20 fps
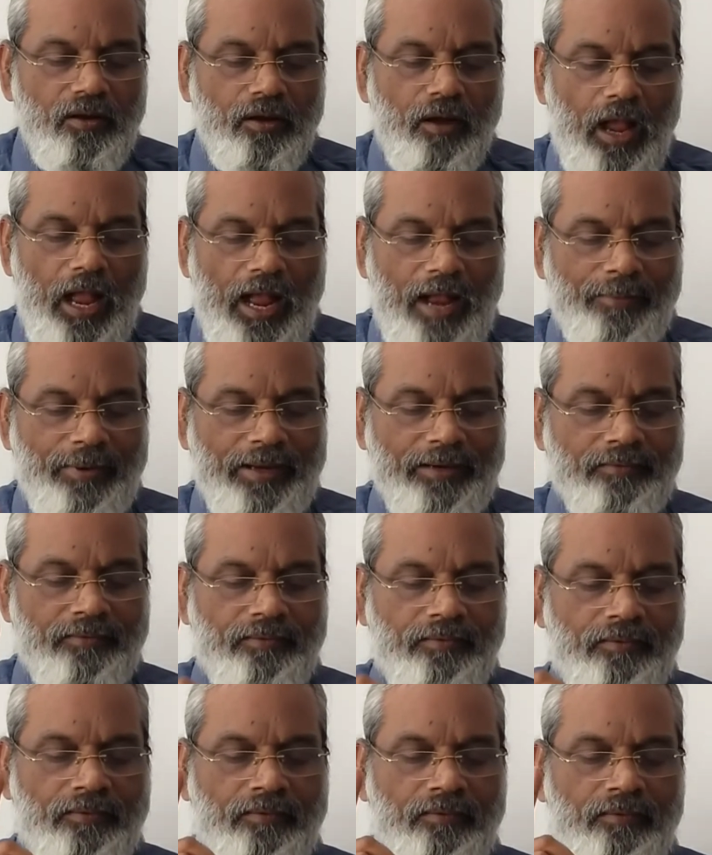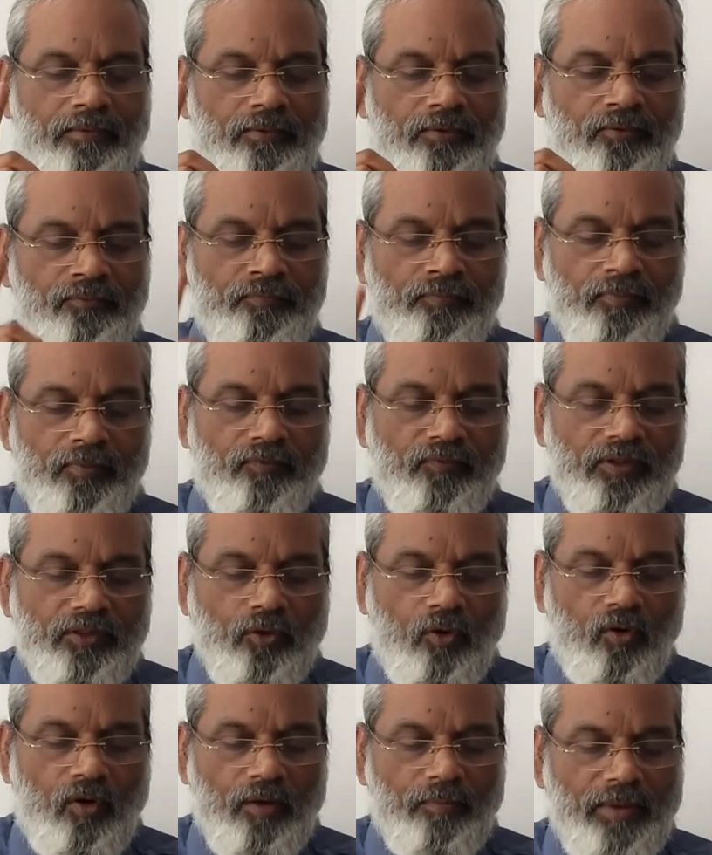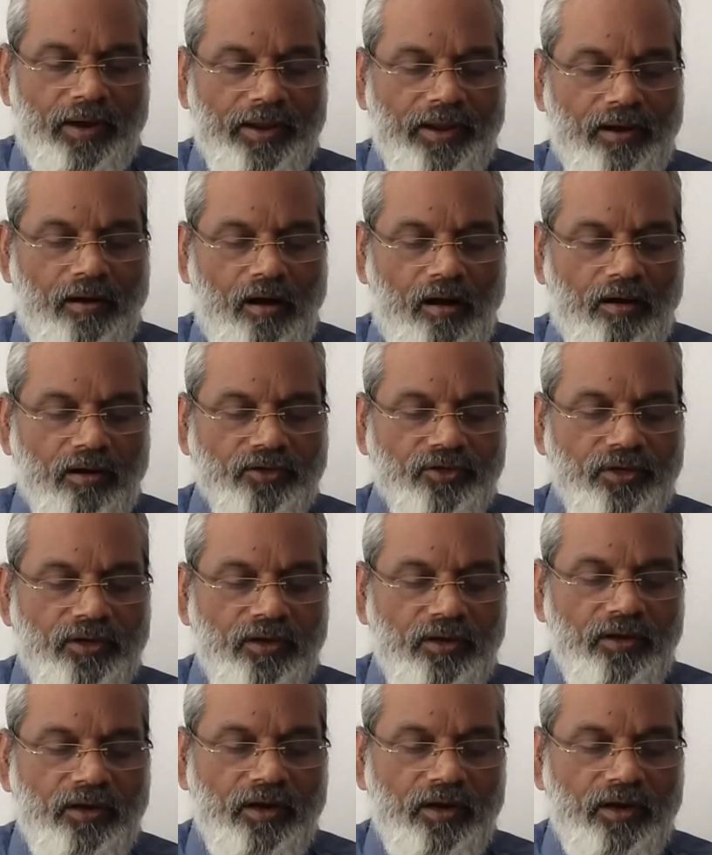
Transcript: Amen. With all my heart,